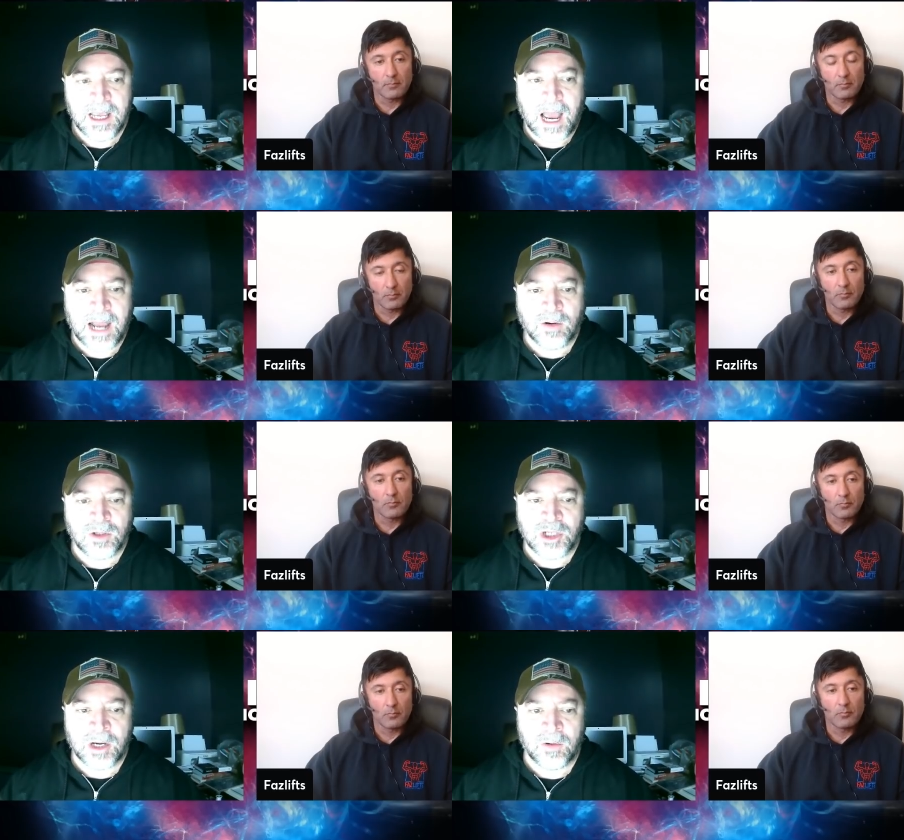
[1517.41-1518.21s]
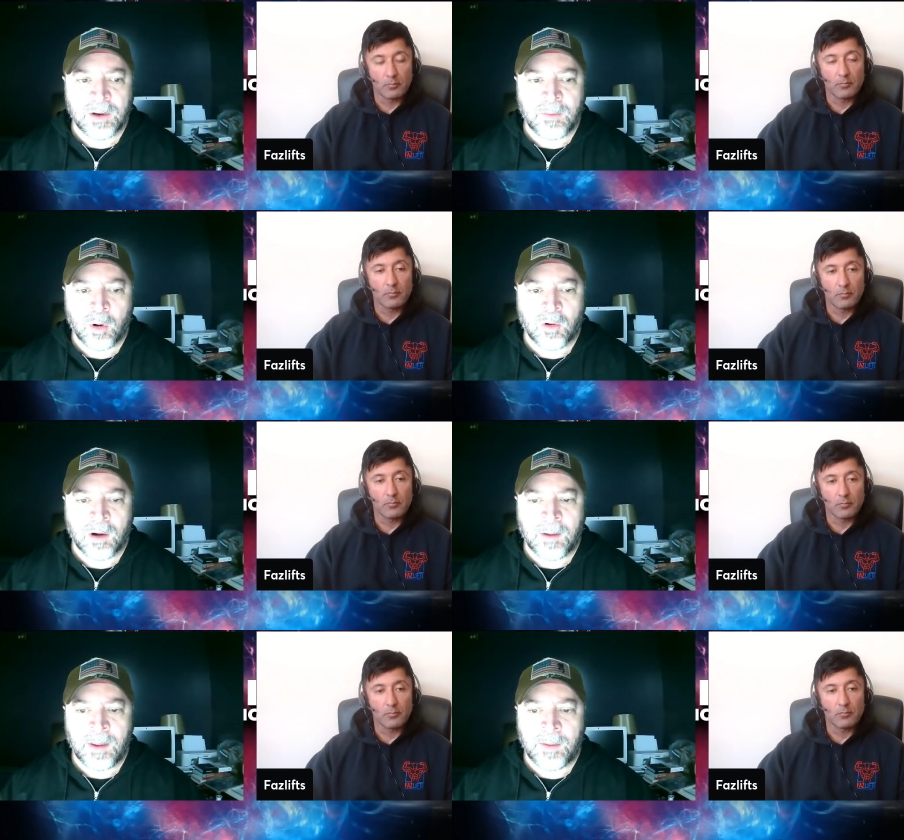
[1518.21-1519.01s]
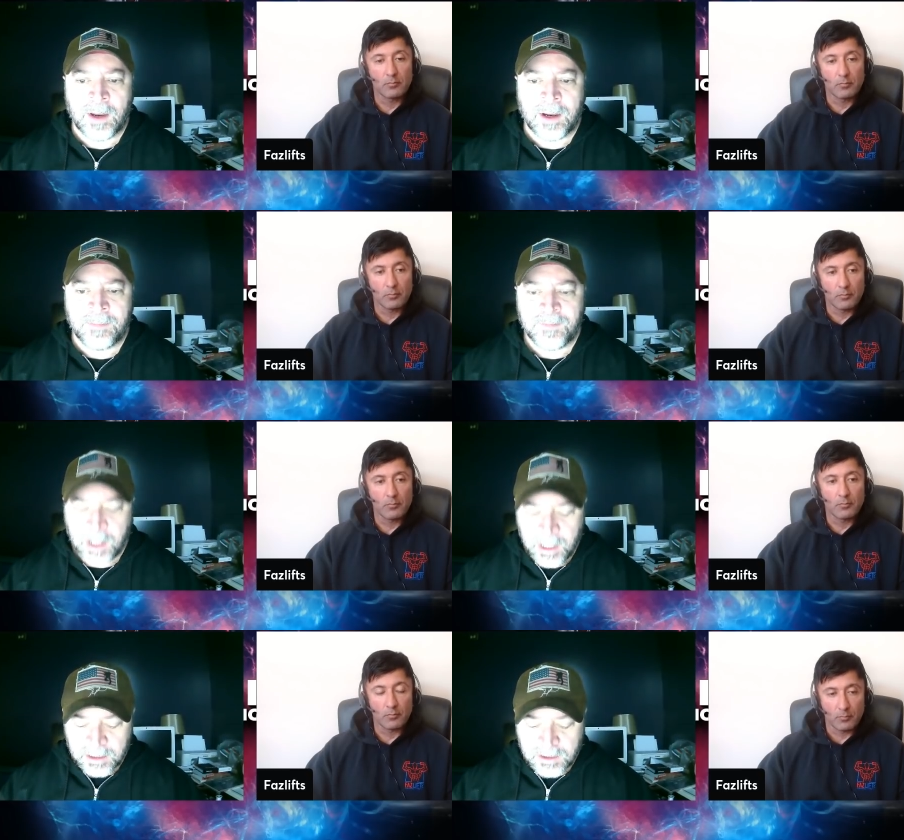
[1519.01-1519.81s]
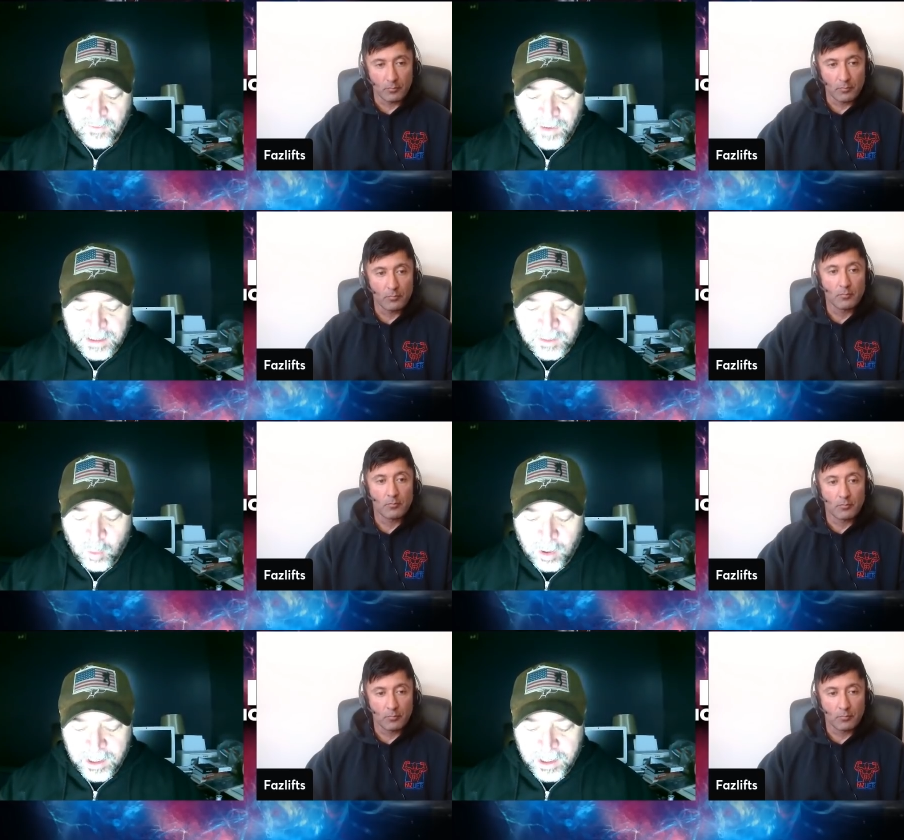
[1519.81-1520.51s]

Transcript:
Speaker 1: I don't generally program them in. So, Faz, what are